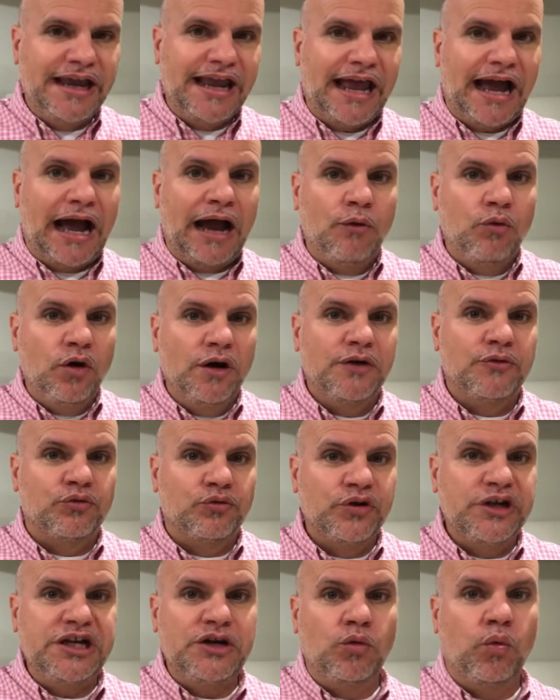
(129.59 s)
I want to
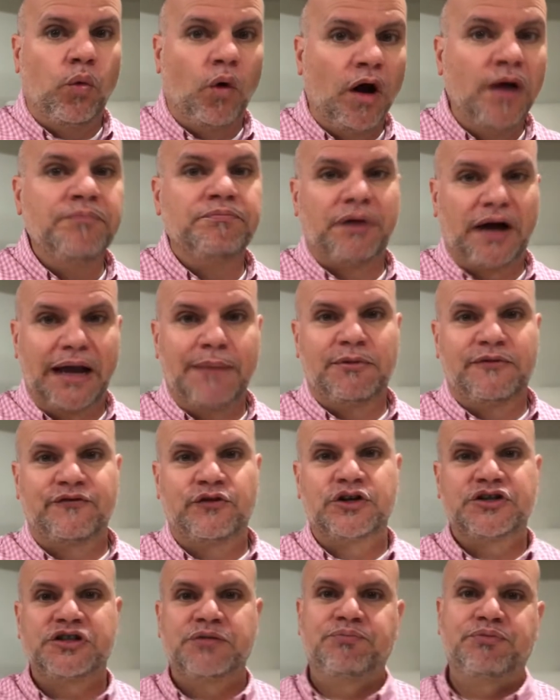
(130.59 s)
read one Bible
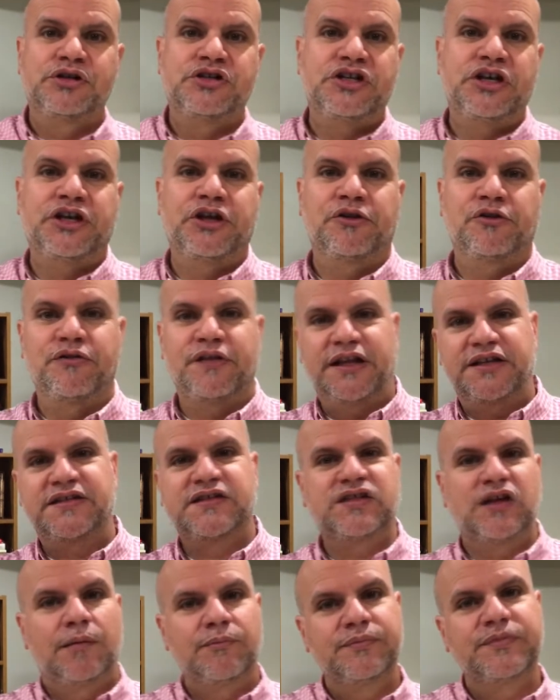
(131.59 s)
verse in particular that
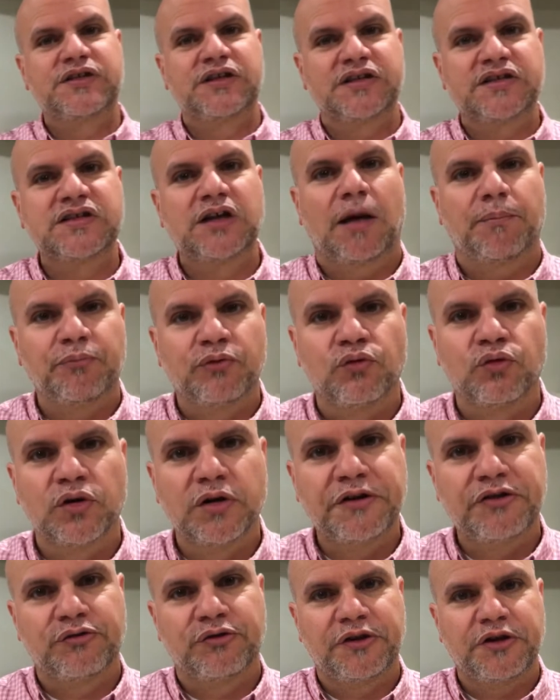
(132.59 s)
sums this up
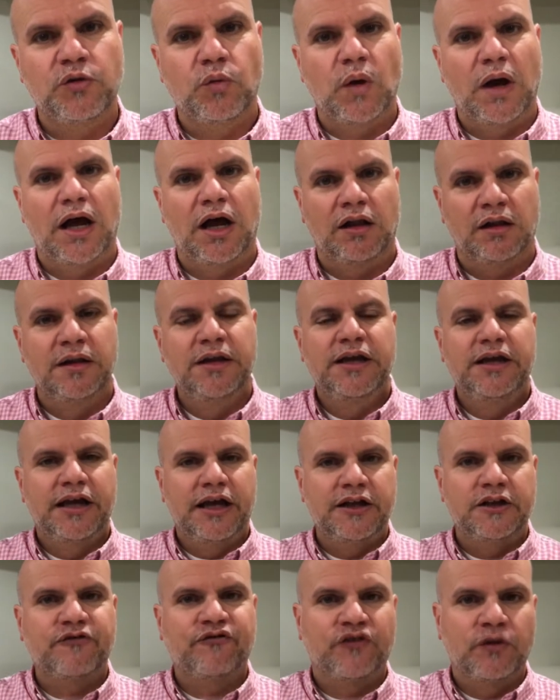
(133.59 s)
really, really well, and
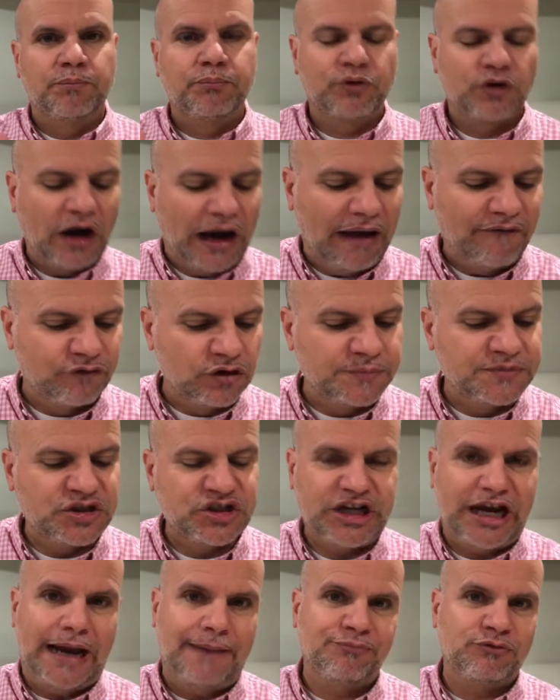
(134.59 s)
it's from Proverbs
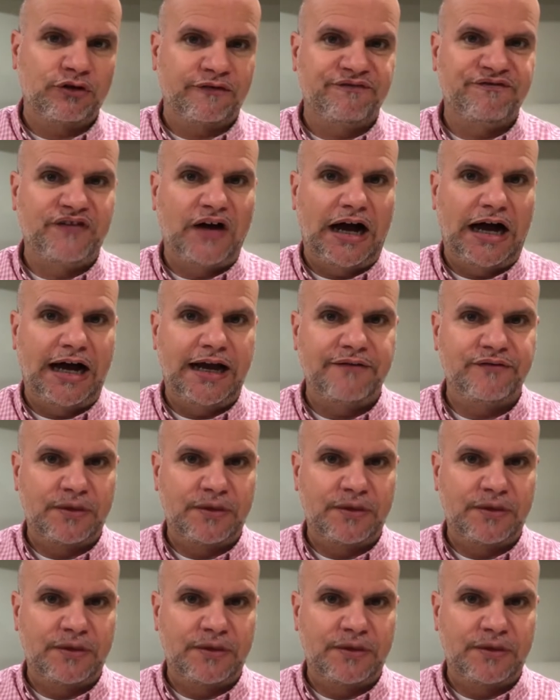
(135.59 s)
chapter 5.